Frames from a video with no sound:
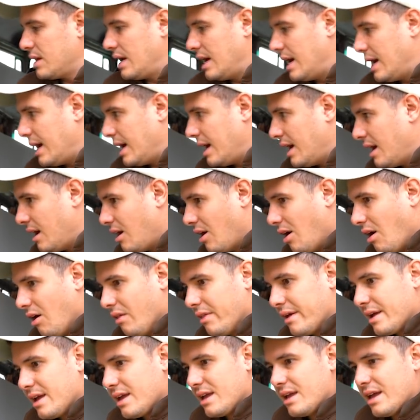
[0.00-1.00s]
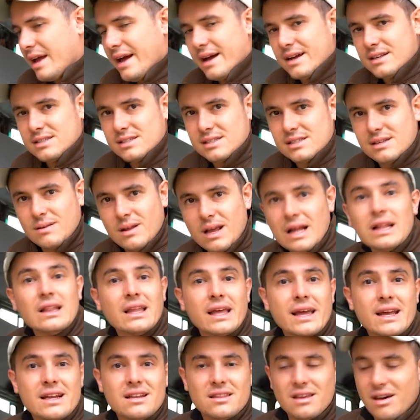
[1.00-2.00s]
Holly has
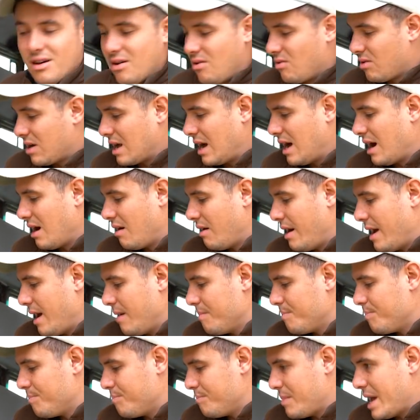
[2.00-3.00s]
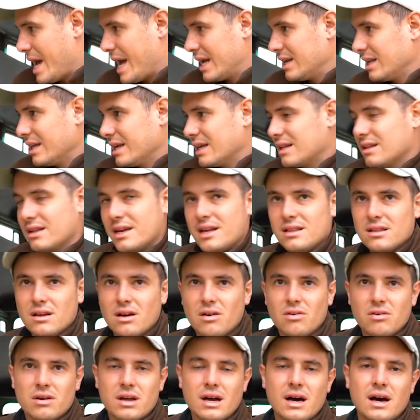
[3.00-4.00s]
cleaned the whole car out, madly cleaned the
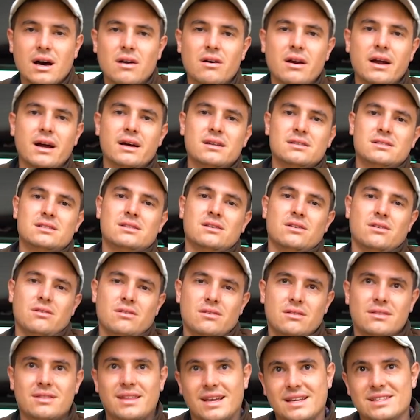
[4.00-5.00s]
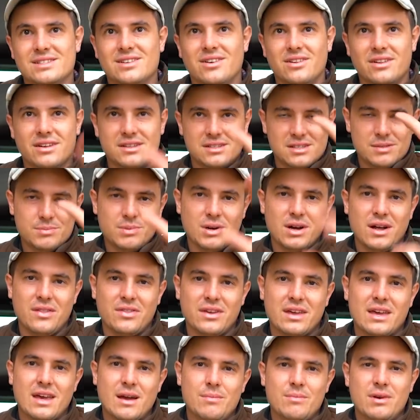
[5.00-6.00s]
whole car out, so thanks Holly, just
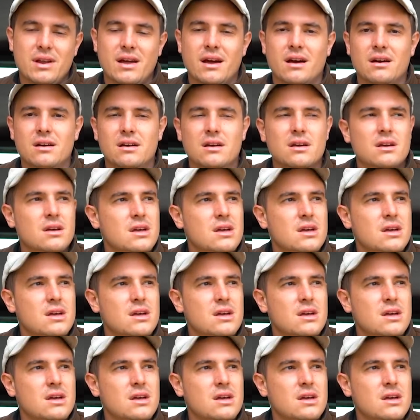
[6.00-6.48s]
behind the camera now.